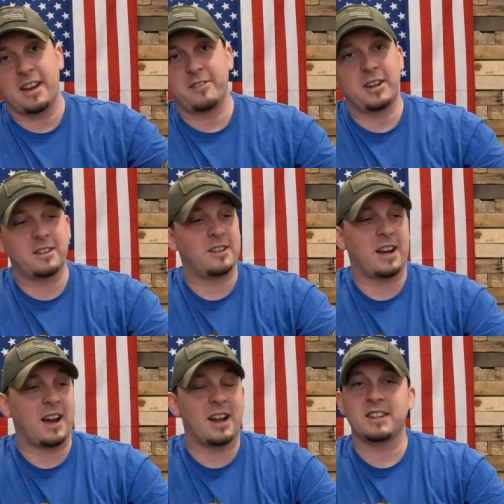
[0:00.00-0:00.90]
I mean,
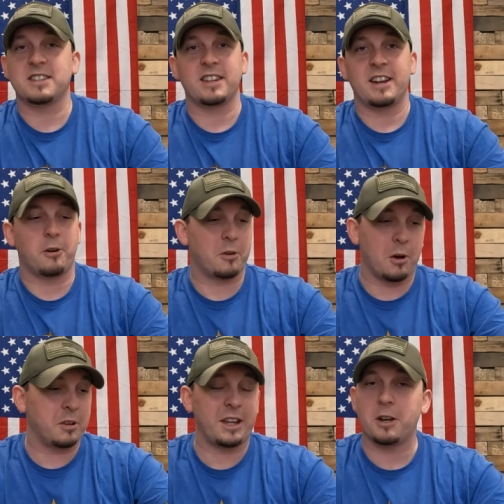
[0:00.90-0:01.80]
honestly, I don't
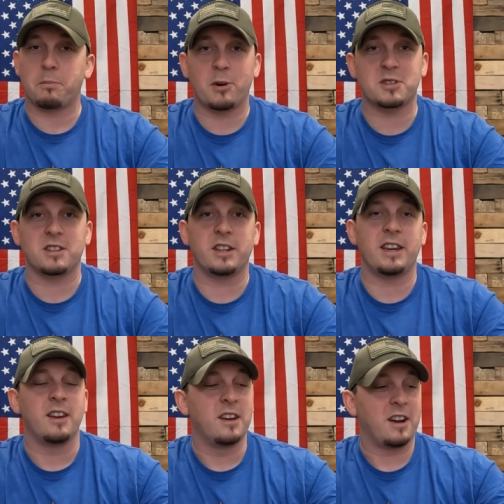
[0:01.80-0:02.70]
know Lena
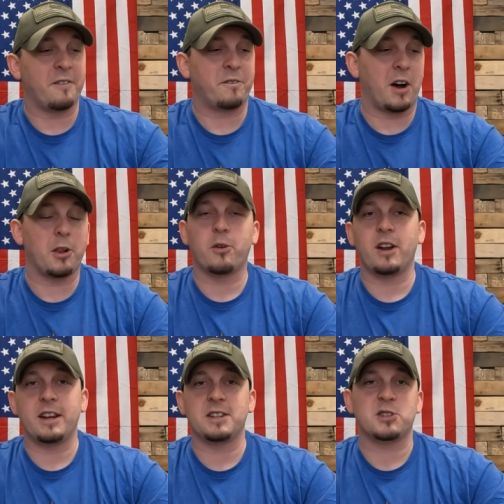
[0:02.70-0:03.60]
personally. I follow her
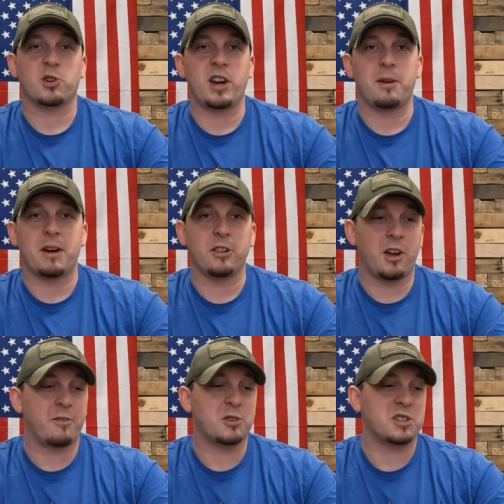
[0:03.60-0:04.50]
on Instagram. I
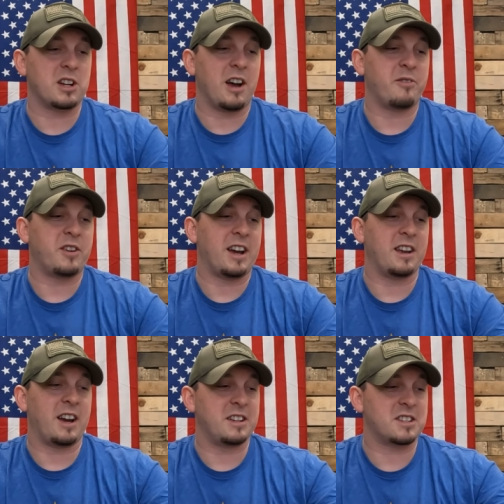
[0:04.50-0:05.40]
love her stuff.
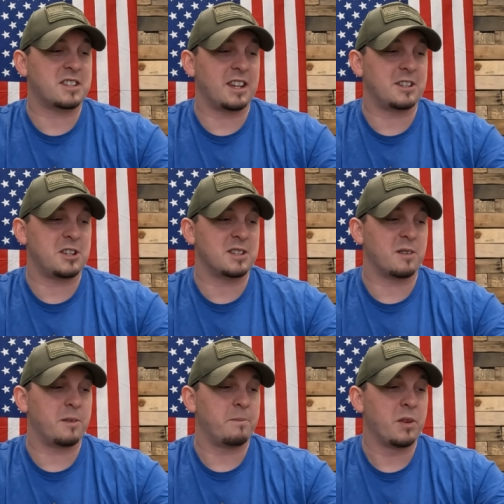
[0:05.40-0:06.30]
I, I just think she's
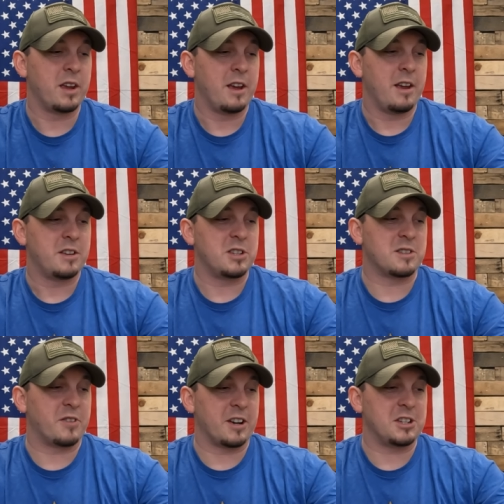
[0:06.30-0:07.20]
a she's
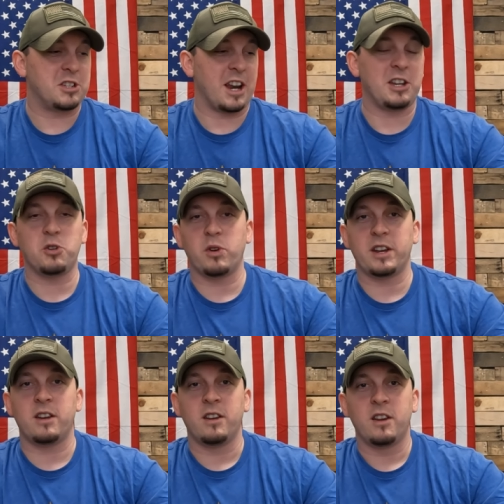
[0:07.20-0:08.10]
a very
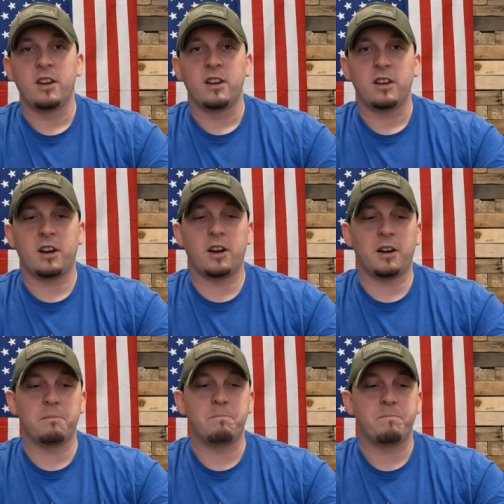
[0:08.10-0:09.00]
genuine
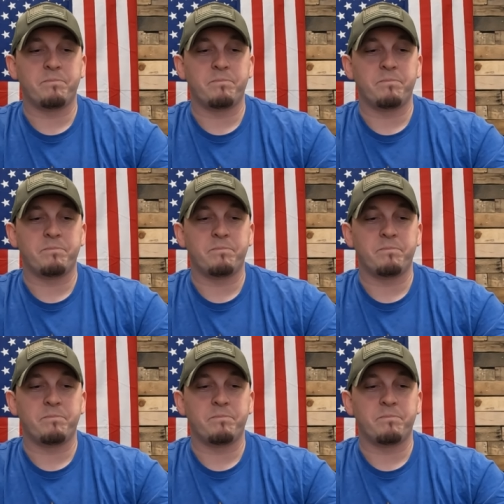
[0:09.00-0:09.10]
um,